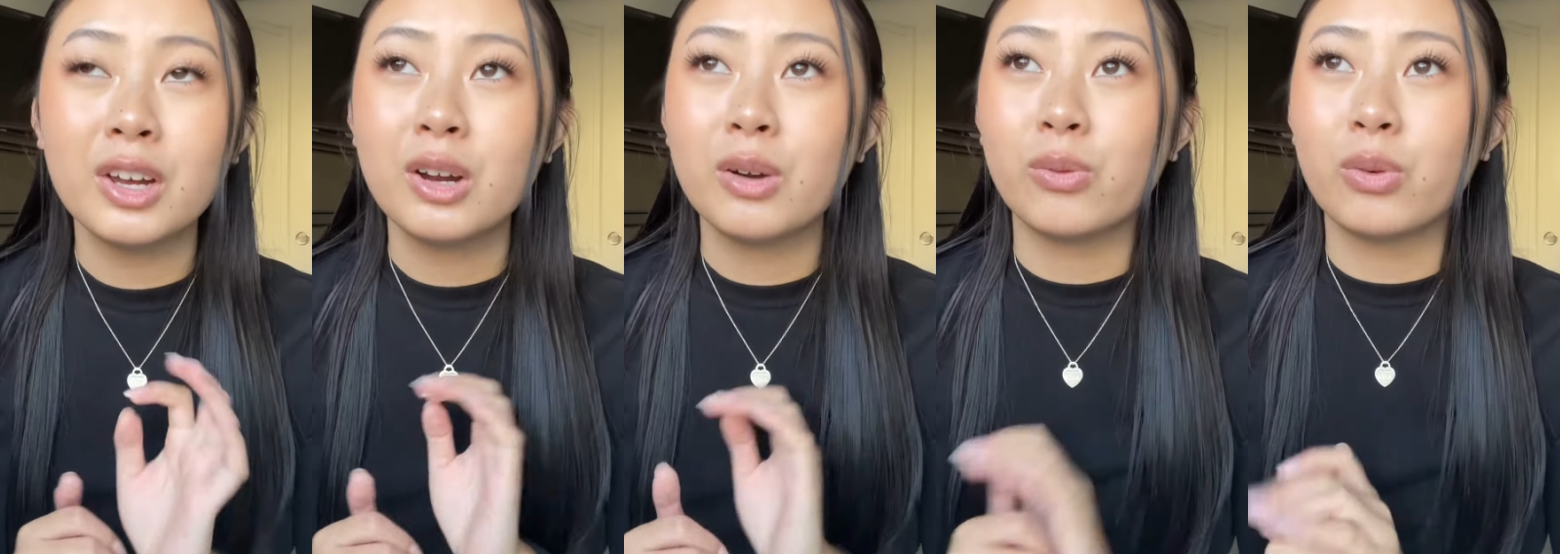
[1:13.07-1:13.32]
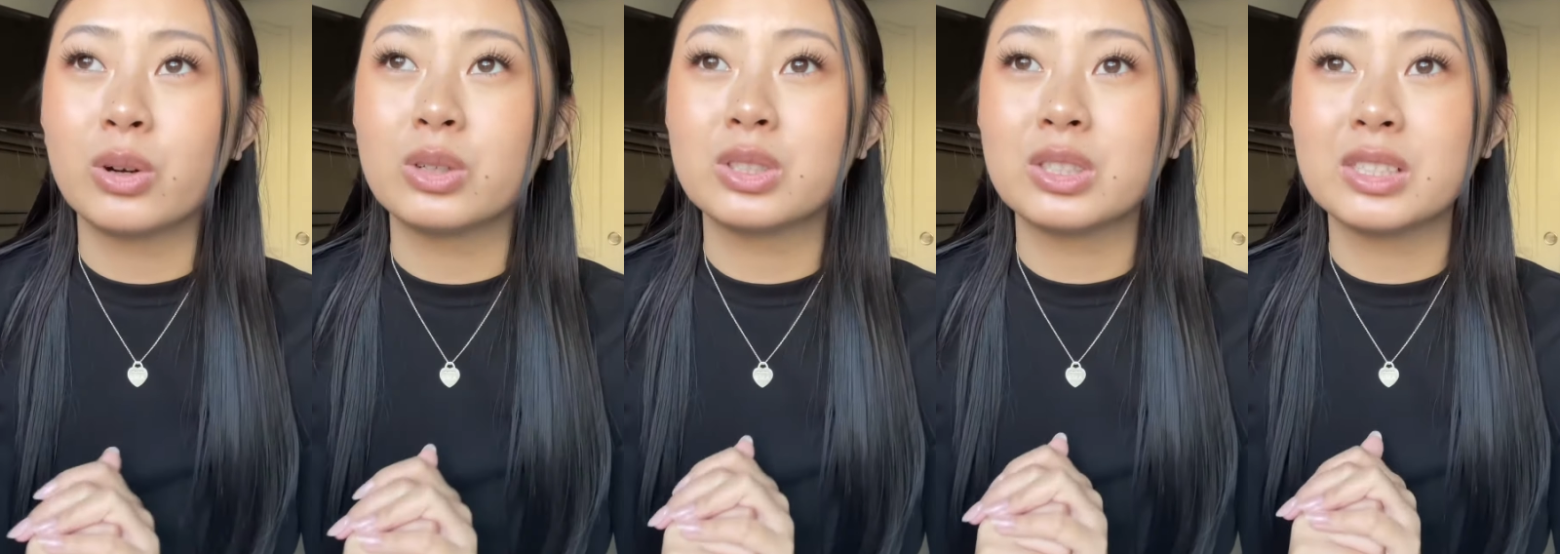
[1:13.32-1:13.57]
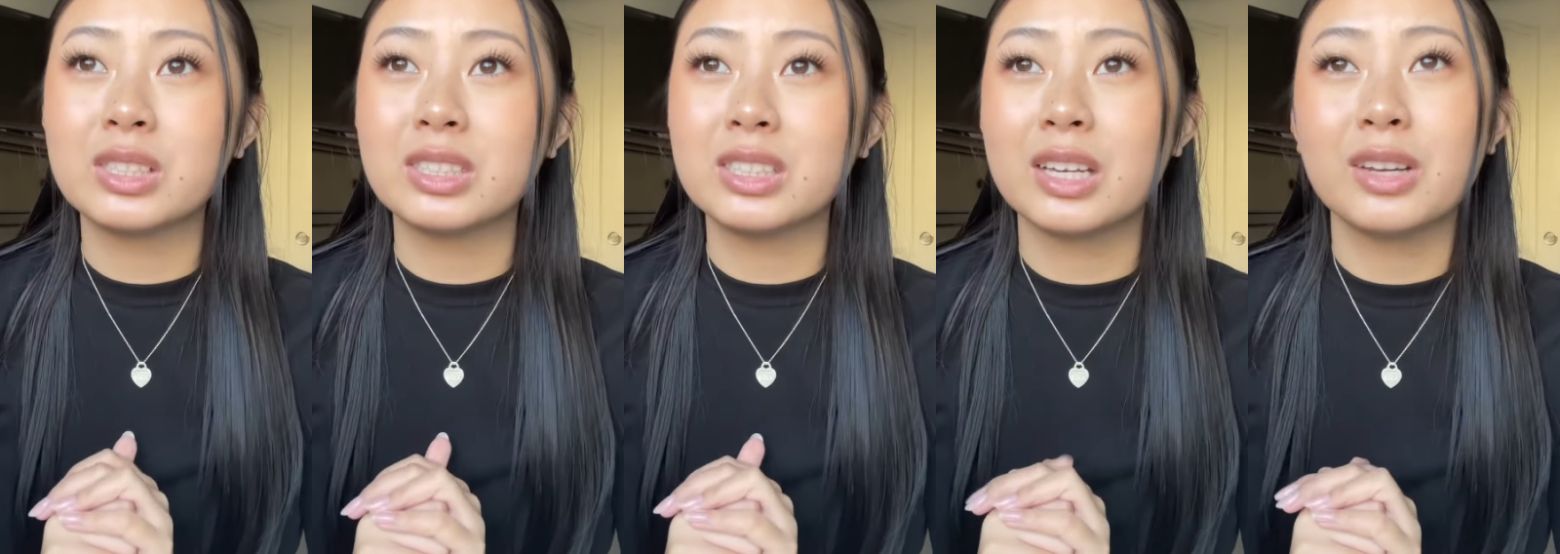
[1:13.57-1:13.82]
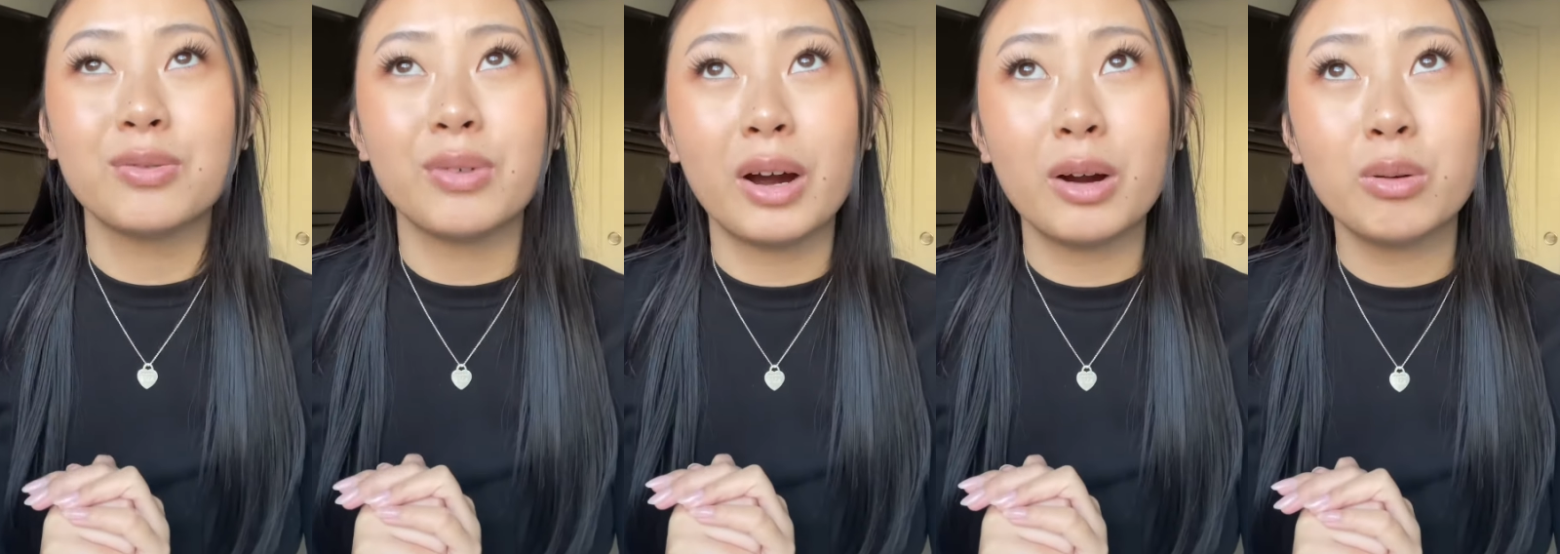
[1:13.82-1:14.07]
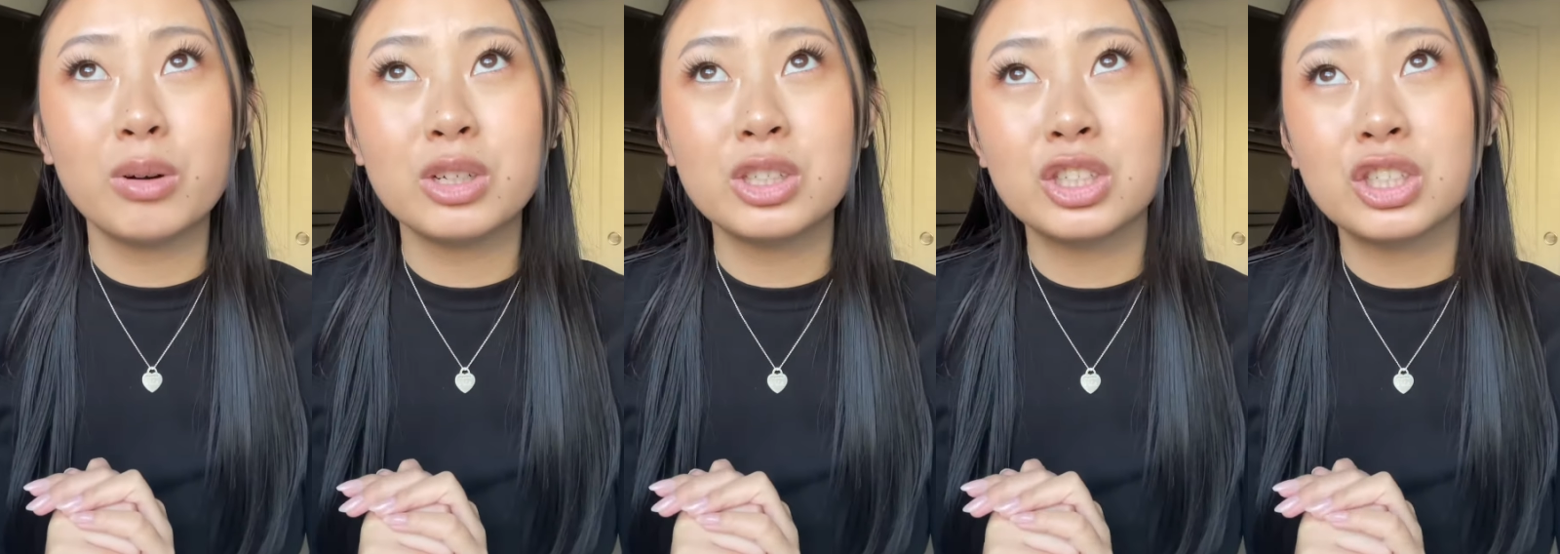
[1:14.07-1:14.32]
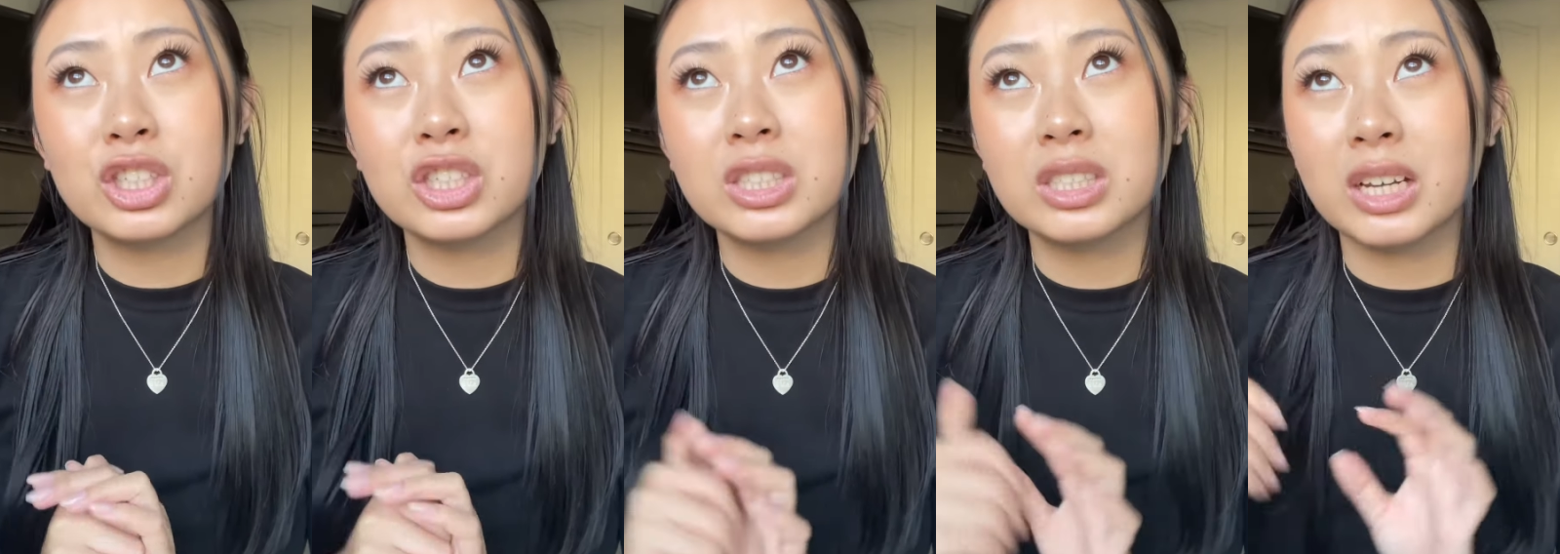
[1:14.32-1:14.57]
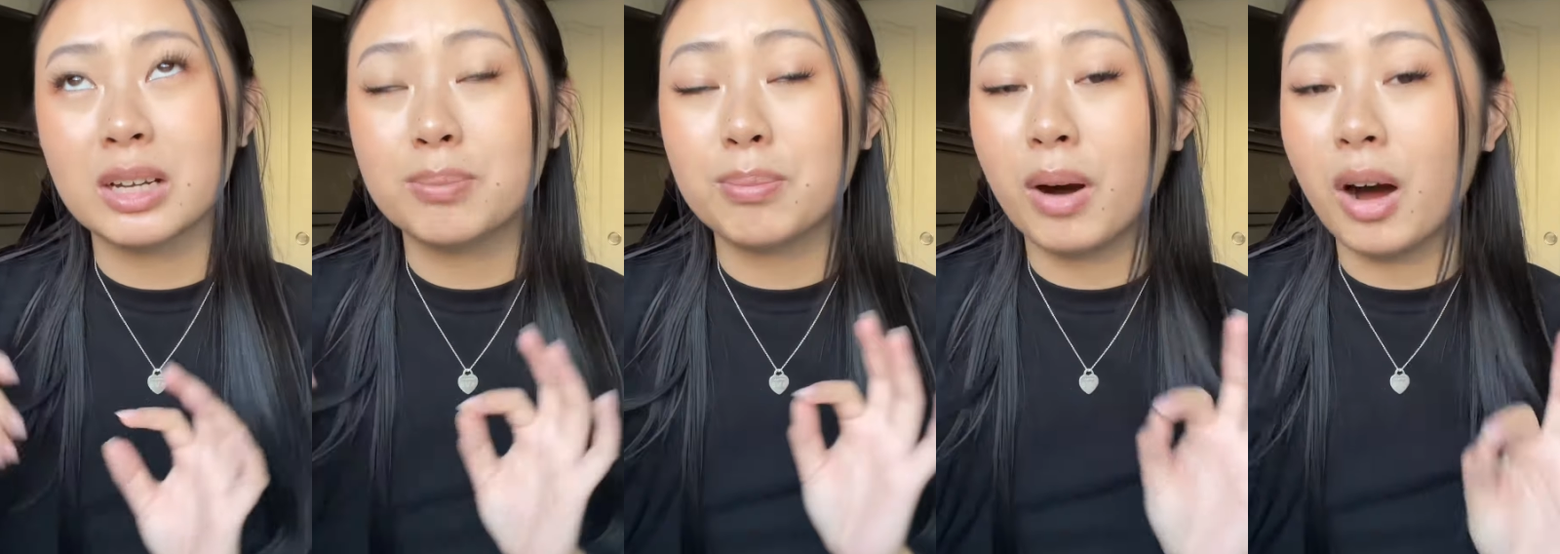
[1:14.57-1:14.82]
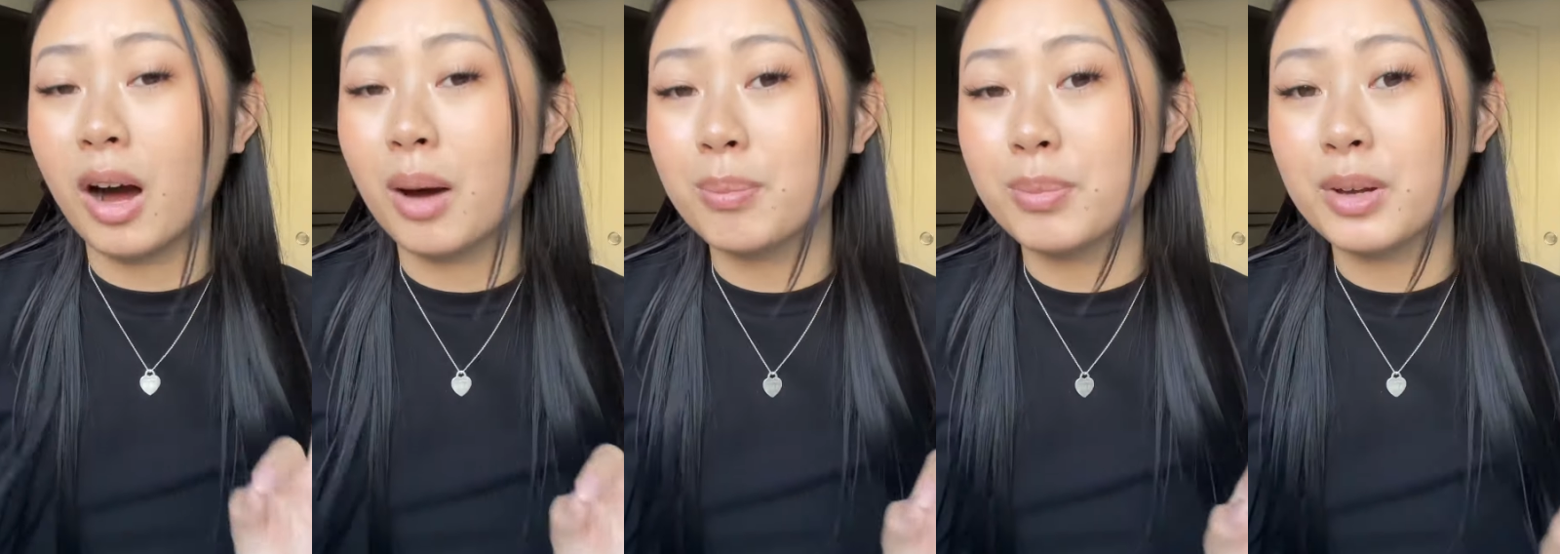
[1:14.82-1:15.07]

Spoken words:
versus if I were to just like pop